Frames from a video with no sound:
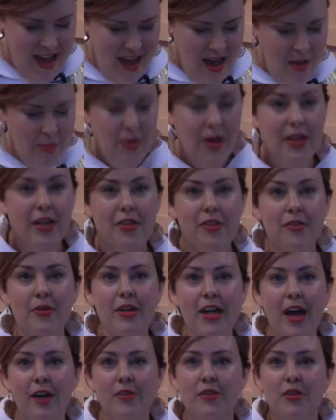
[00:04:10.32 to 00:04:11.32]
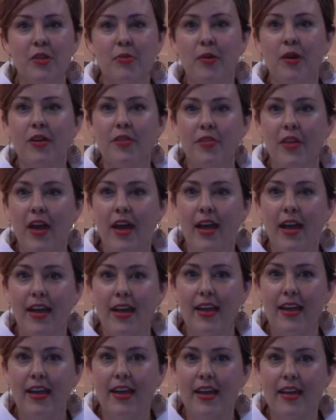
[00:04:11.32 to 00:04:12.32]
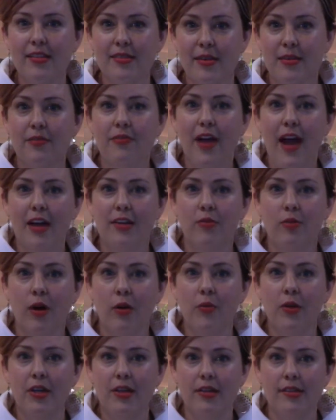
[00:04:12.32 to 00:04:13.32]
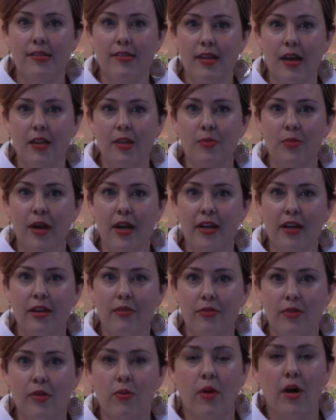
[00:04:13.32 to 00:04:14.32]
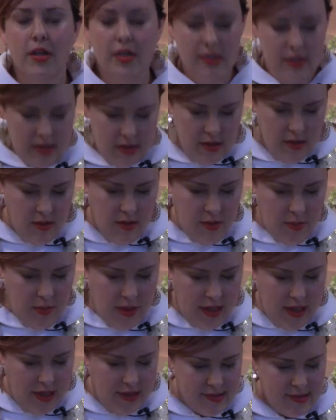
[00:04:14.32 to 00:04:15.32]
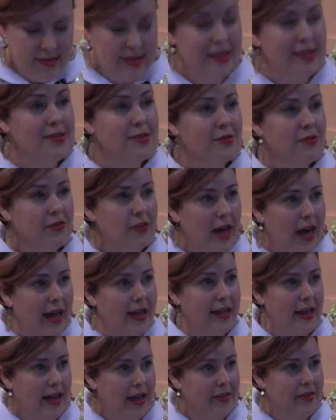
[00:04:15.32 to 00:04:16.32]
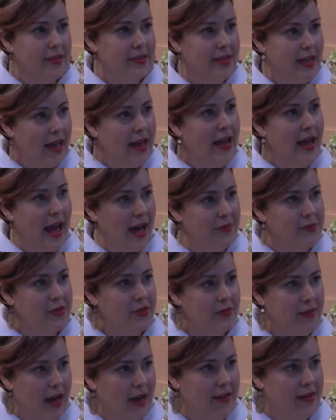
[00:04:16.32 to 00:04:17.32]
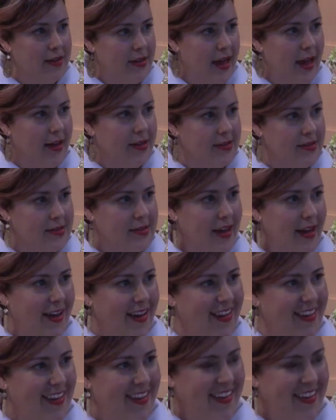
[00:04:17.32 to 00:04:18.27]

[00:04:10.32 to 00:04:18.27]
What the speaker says: But a 300th birthday is, in fact, what we could celebrate if we wanted to, because this Friday, the day after Valentine's Day,